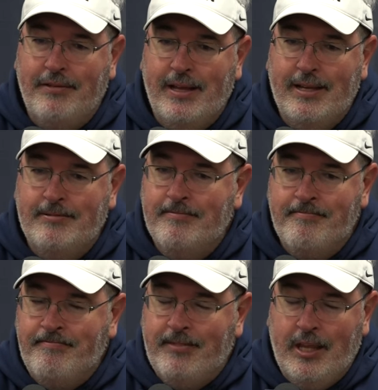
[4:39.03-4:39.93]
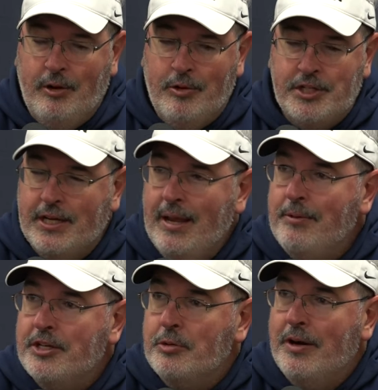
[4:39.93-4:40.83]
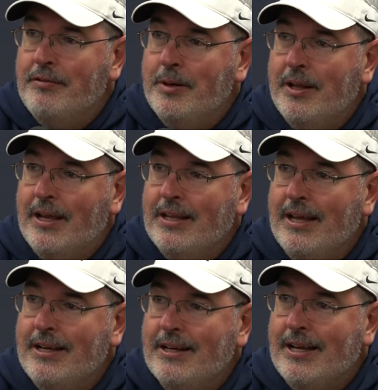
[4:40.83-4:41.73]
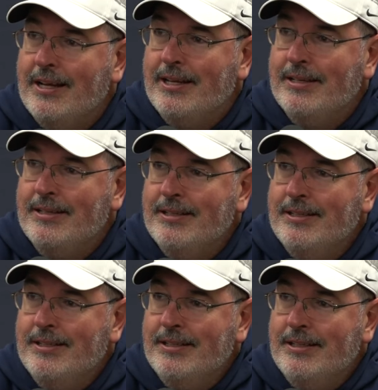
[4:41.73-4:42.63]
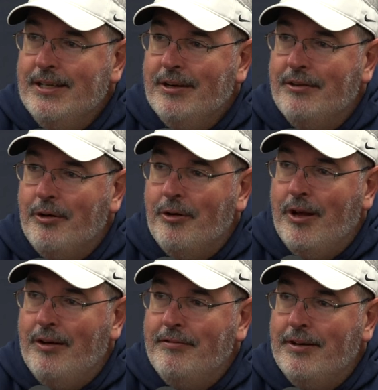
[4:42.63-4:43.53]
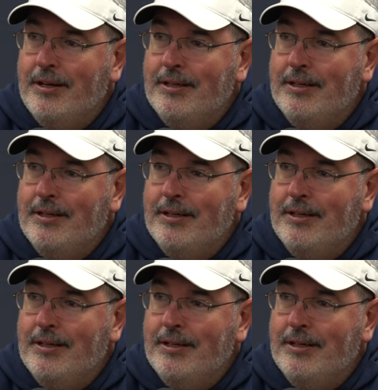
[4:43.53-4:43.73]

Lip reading: And then, you know, once the game gets away from you like that, you're thrown off,